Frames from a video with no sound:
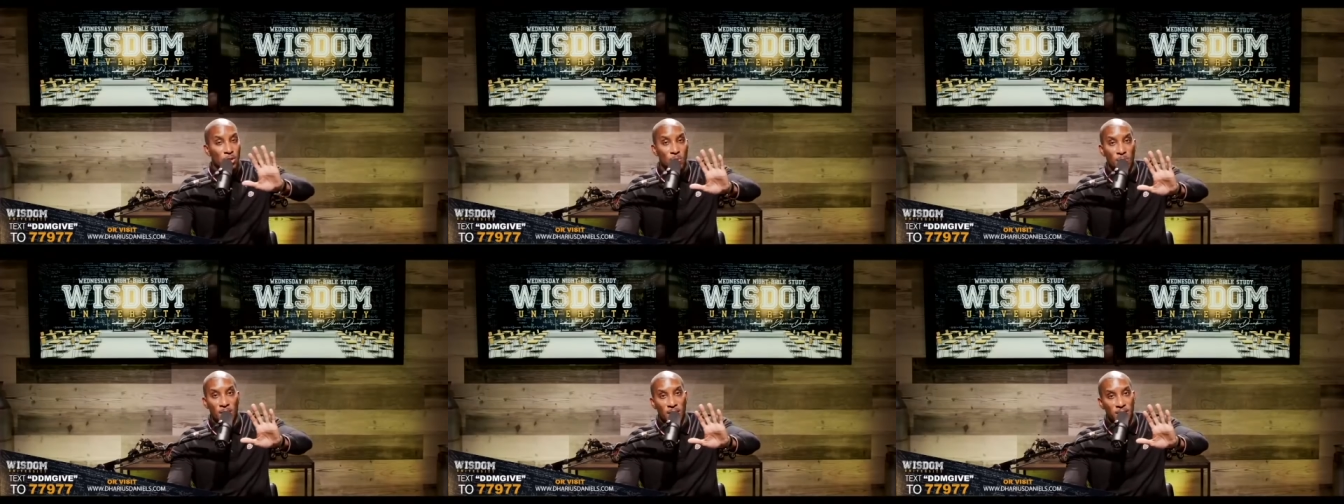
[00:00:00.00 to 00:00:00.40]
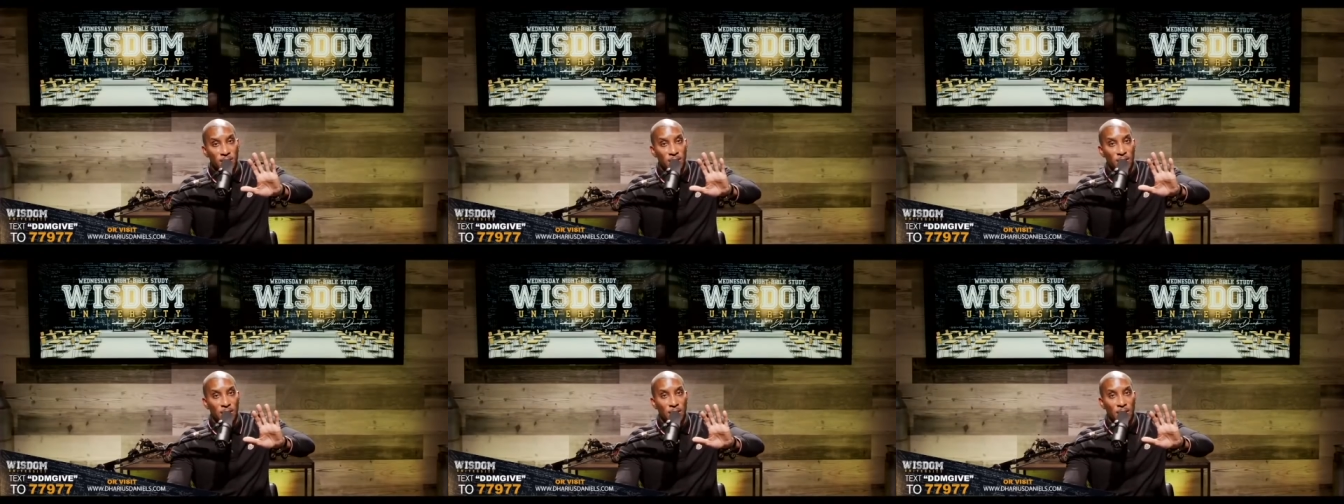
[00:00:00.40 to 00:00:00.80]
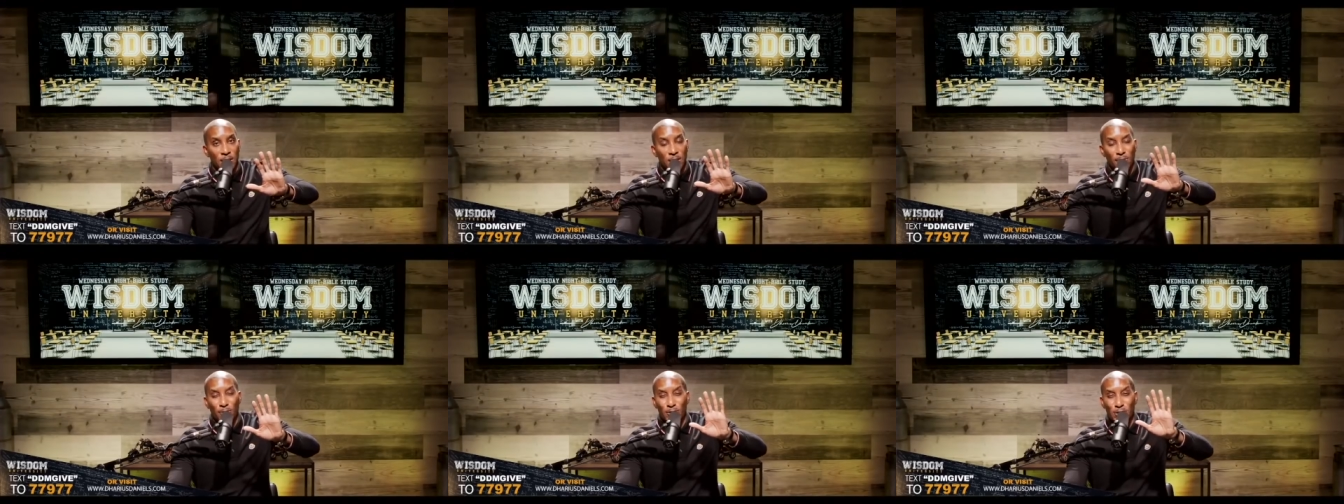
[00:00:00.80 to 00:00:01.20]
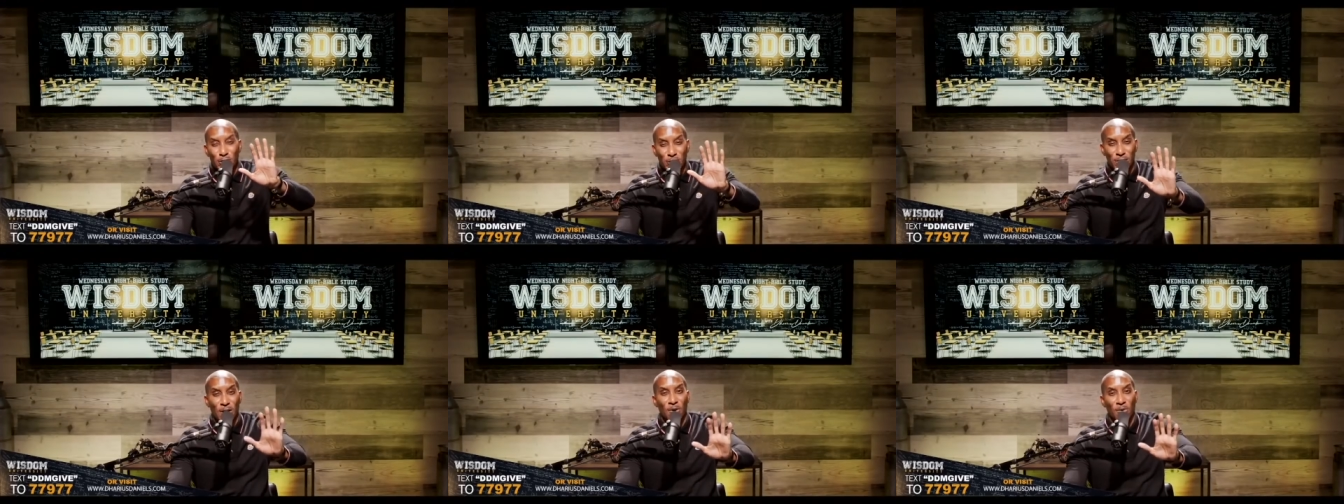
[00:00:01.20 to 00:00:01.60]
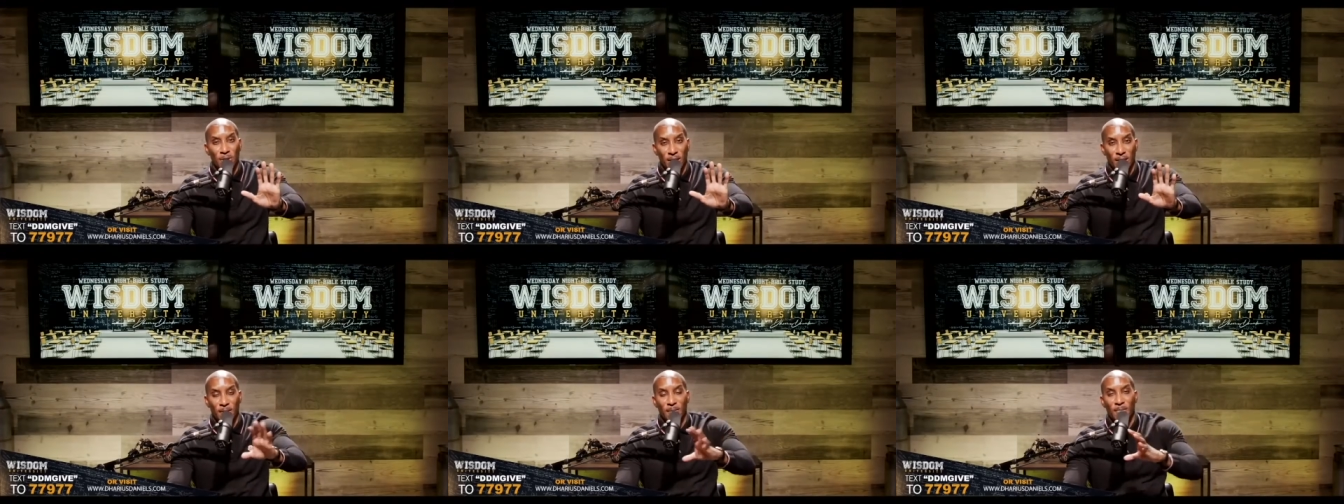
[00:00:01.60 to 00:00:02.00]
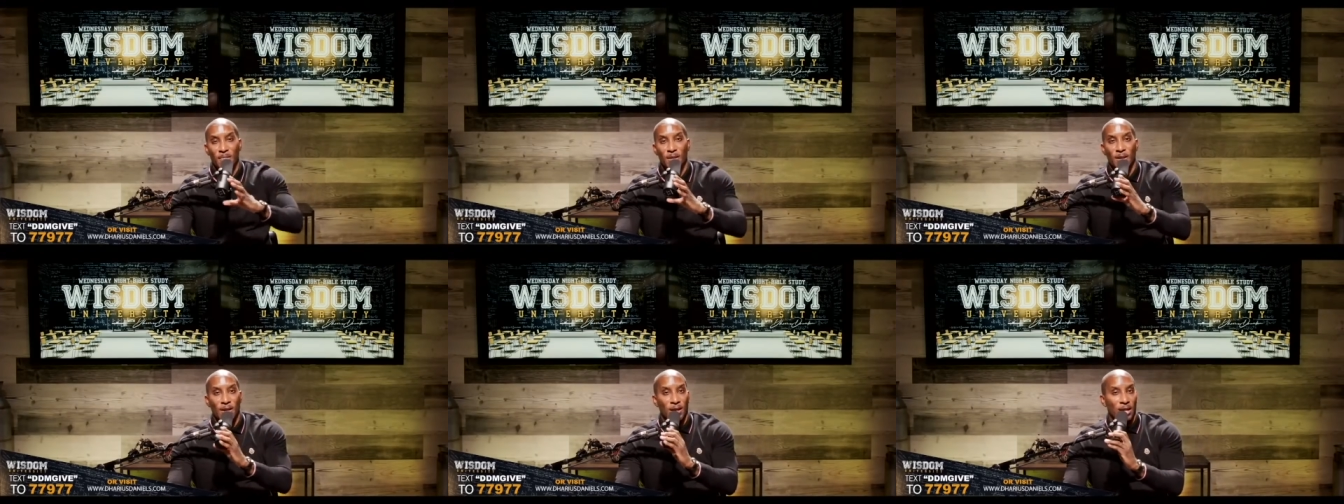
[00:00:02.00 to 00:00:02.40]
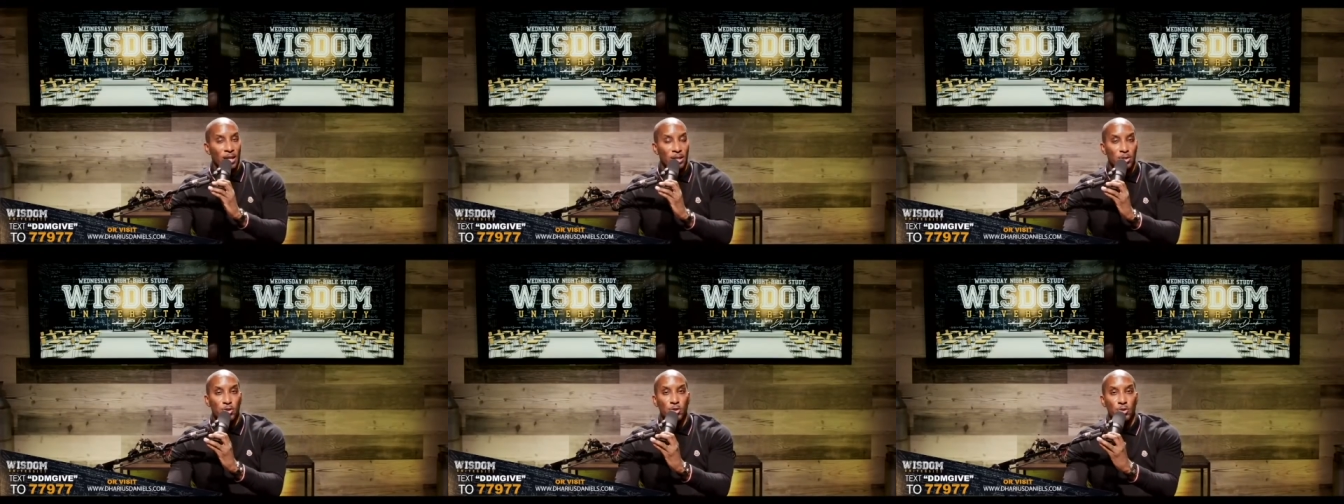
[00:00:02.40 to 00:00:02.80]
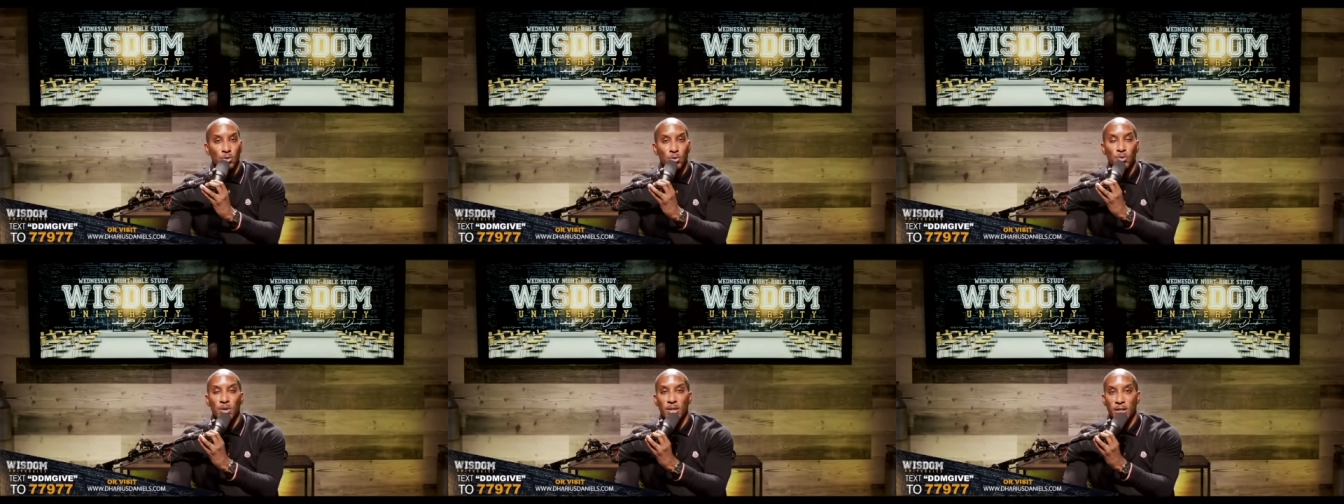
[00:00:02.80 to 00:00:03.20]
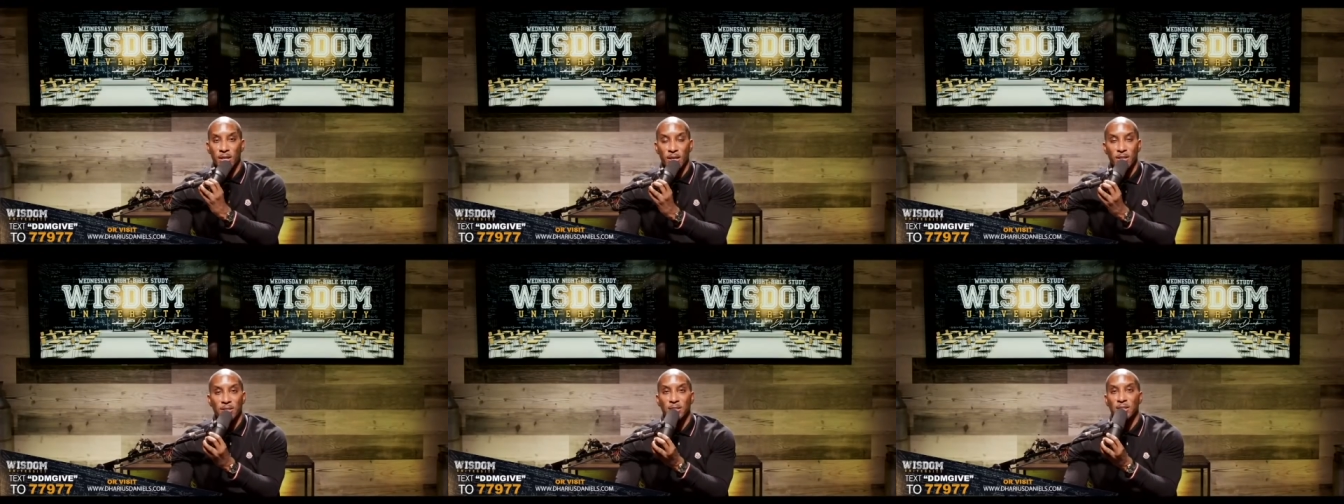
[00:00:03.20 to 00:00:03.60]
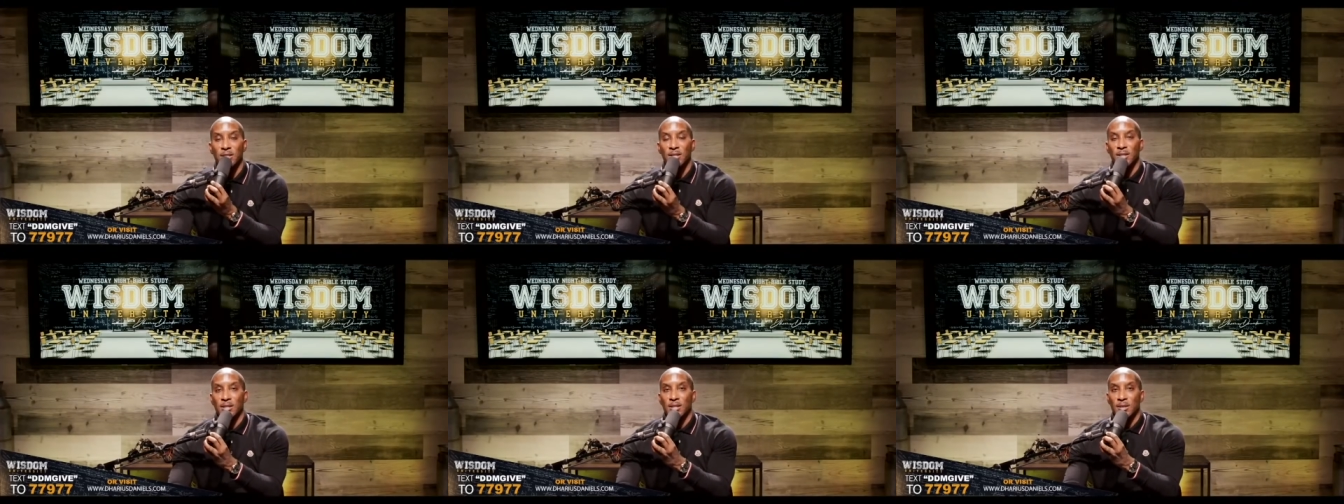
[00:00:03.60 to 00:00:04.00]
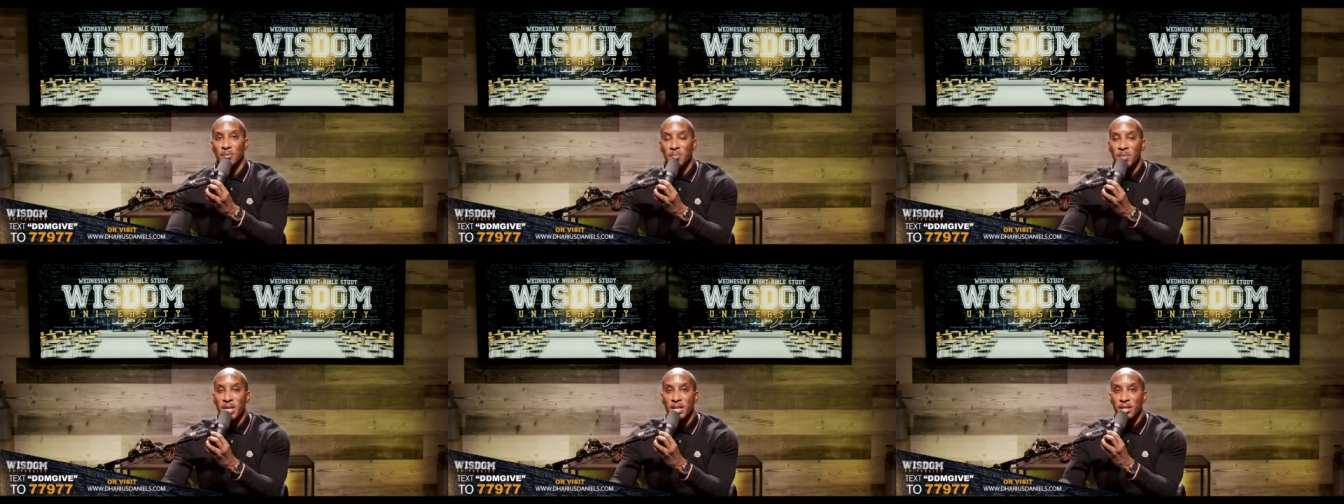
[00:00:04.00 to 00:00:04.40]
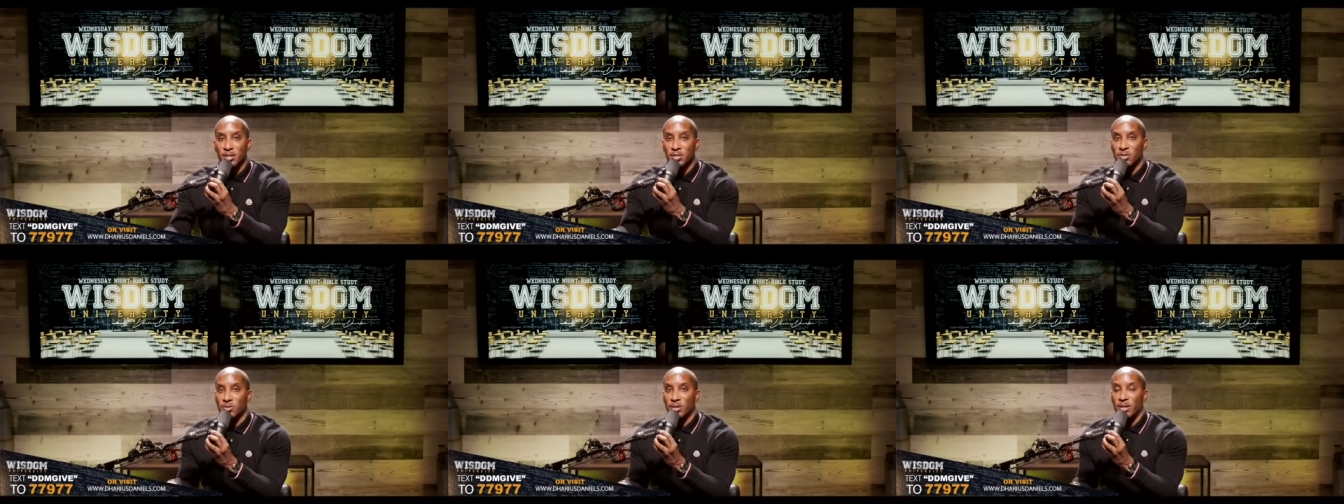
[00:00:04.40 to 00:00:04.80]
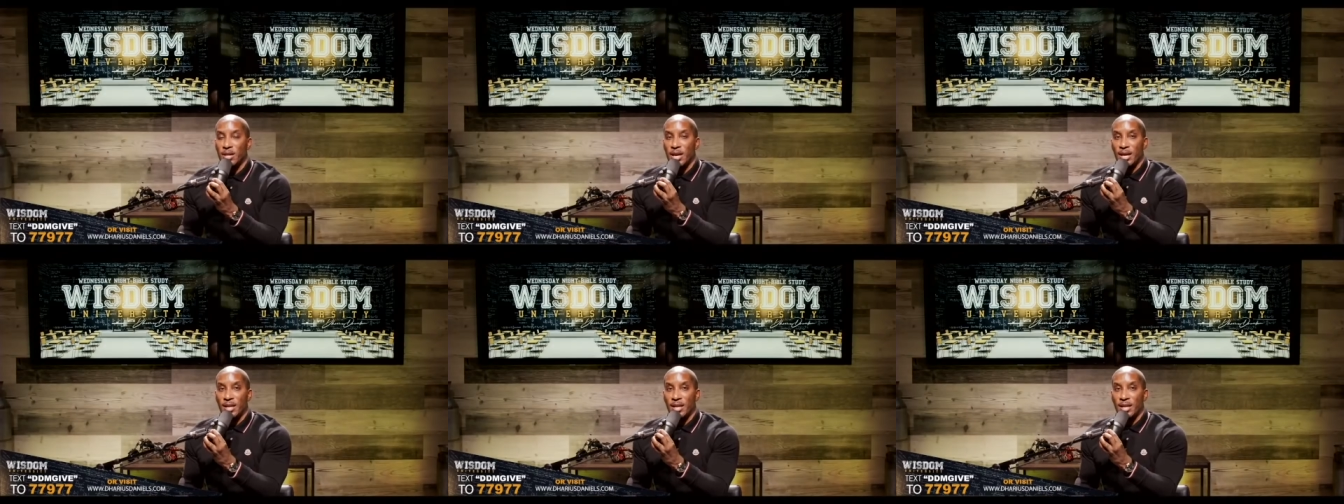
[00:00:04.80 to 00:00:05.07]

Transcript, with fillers: so much for sowing into this ministry.